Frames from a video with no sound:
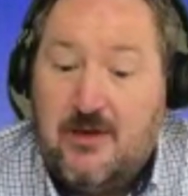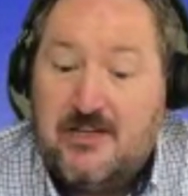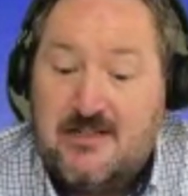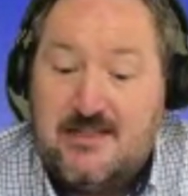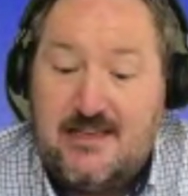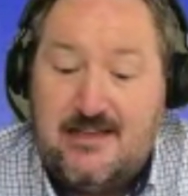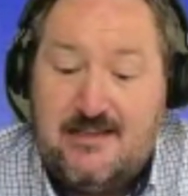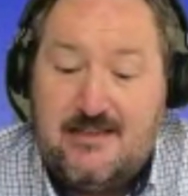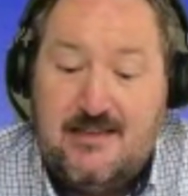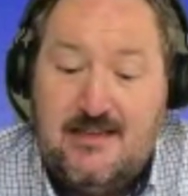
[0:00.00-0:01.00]

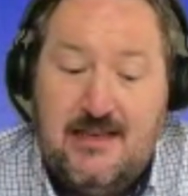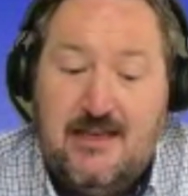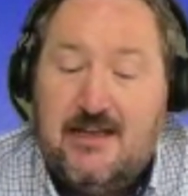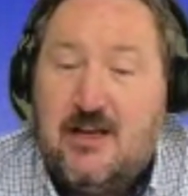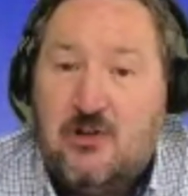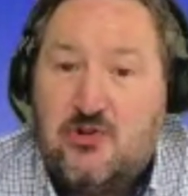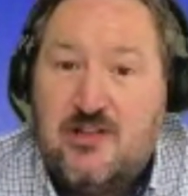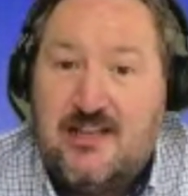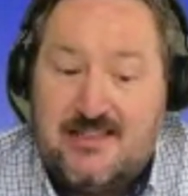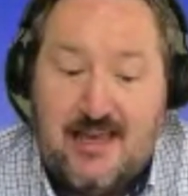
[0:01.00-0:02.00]
emergencies,
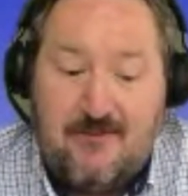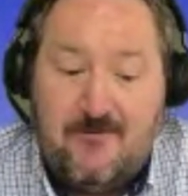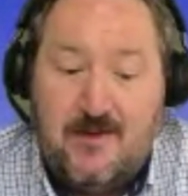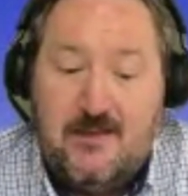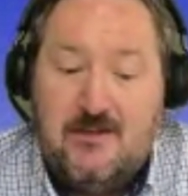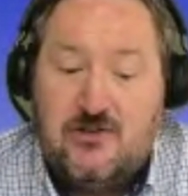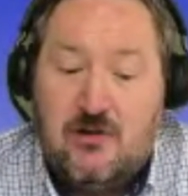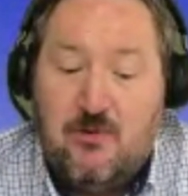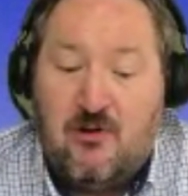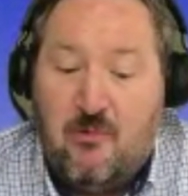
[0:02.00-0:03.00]
culturally safe,
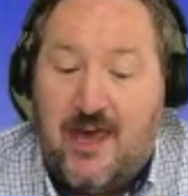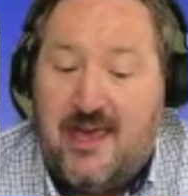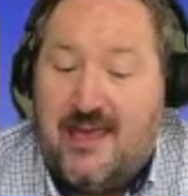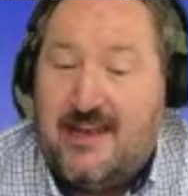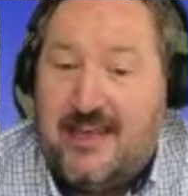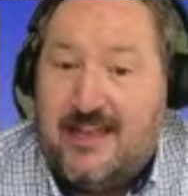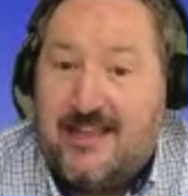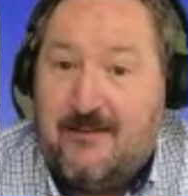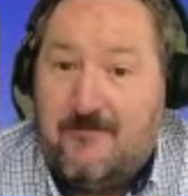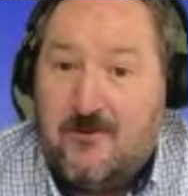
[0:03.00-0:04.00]
trauma-aware and
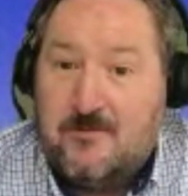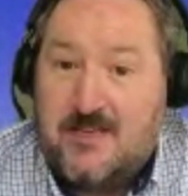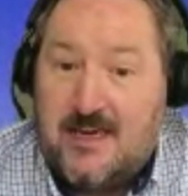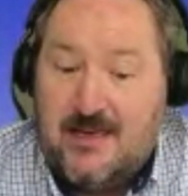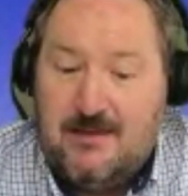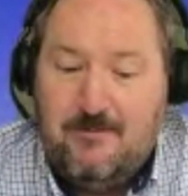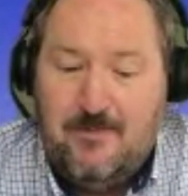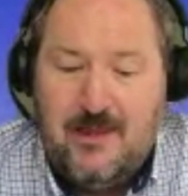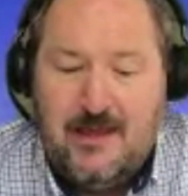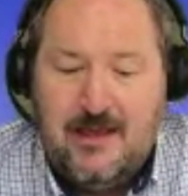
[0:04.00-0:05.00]
healing-informed care,
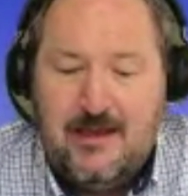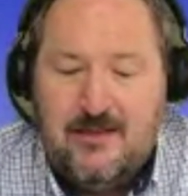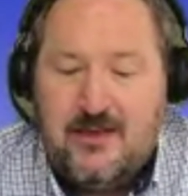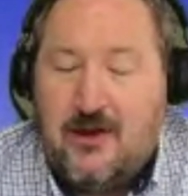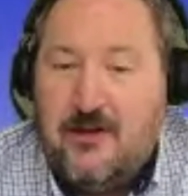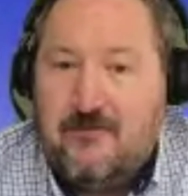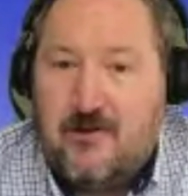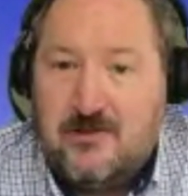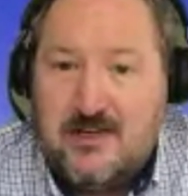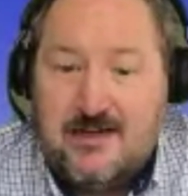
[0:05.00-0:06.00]
the Code of
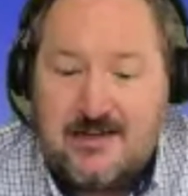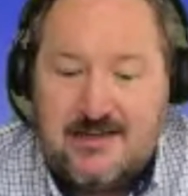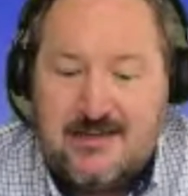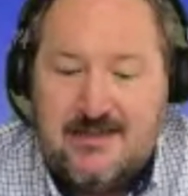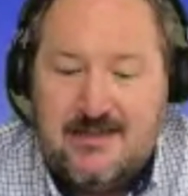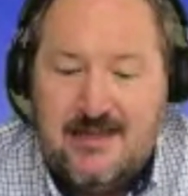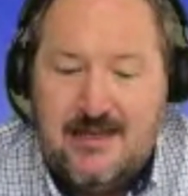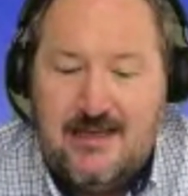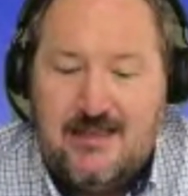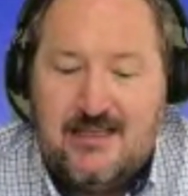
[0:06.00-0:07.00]
Conduct,
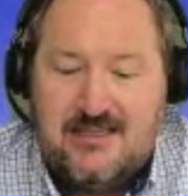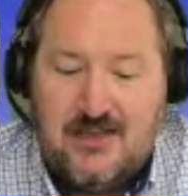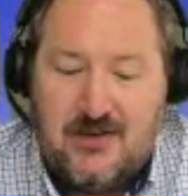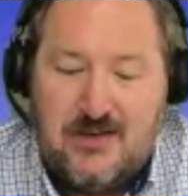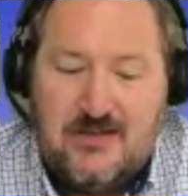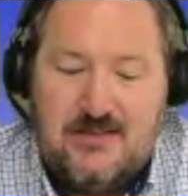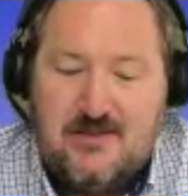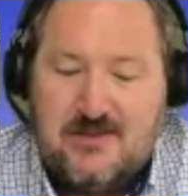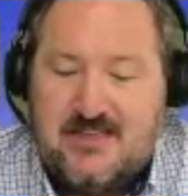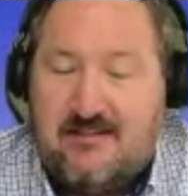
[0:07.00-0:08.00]
the SIRS
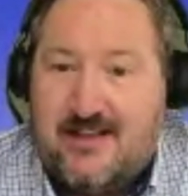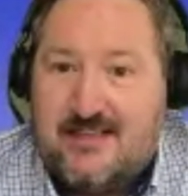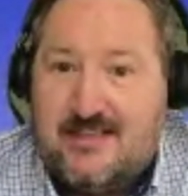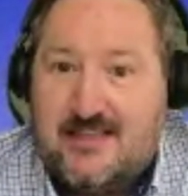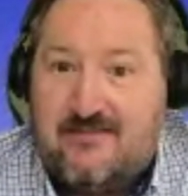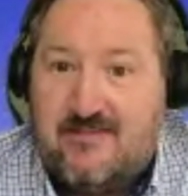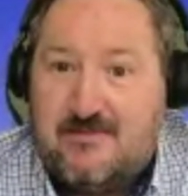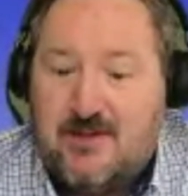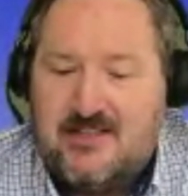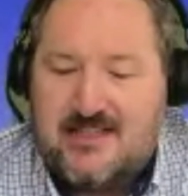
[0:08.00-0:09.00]
or Serious Incident
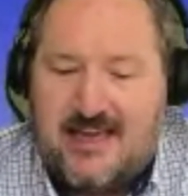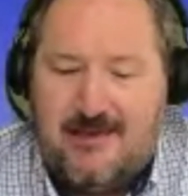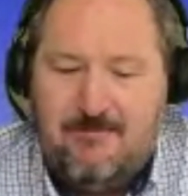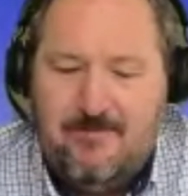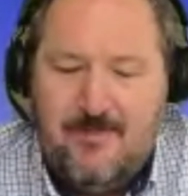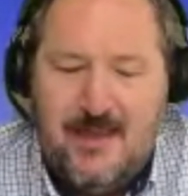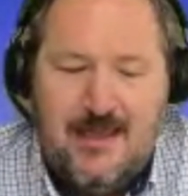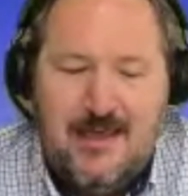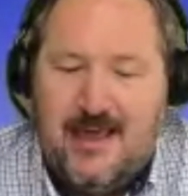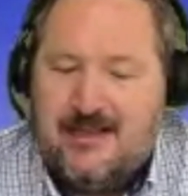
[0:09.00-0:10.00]
Response Scheme,
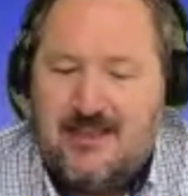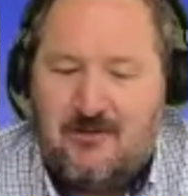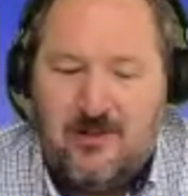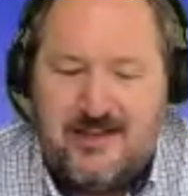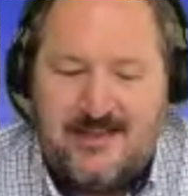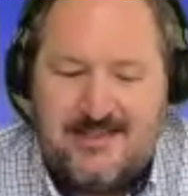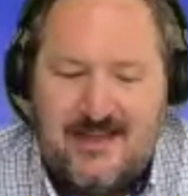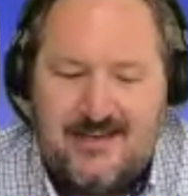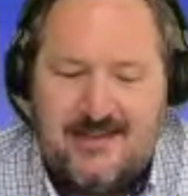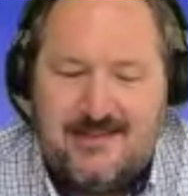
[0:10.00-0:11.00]
and the quality
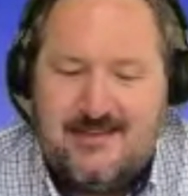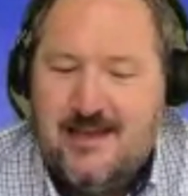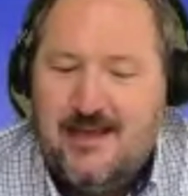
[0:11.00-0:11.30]
standards.